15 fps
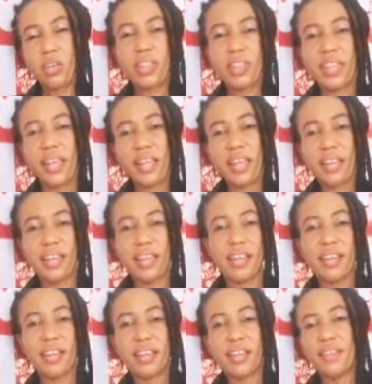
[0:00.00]
Go there,
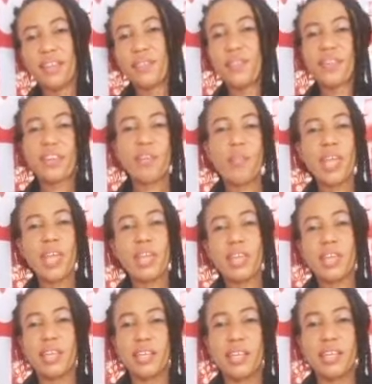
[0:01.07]
follow
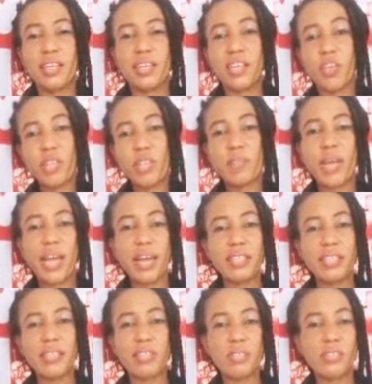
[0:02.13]
me, read my
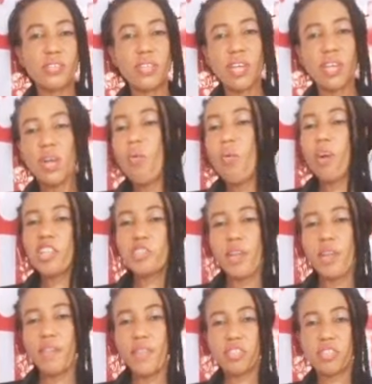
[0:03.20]
articles,
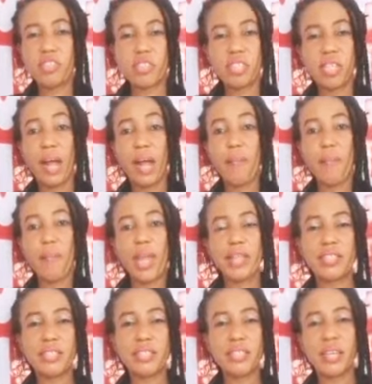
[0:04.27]
watch my videos,
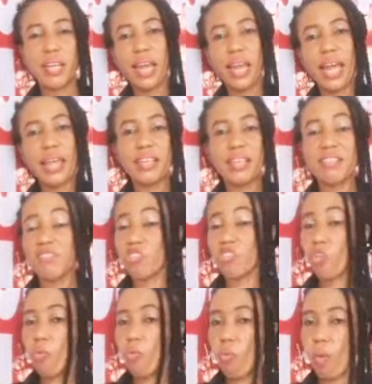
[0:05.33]
comment, like,
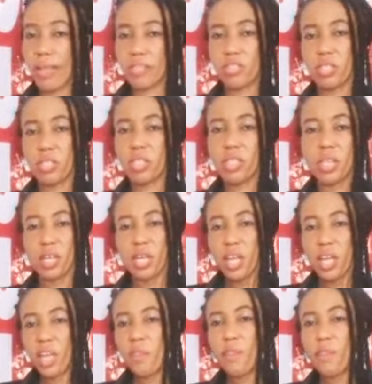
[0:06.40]
drop questions
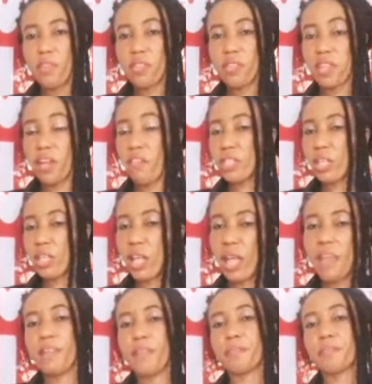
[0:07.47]
if there is
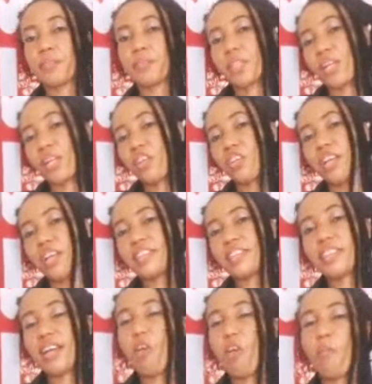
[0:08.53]
any, and a
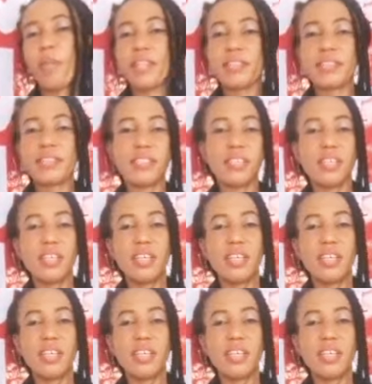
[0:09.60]
nice comment.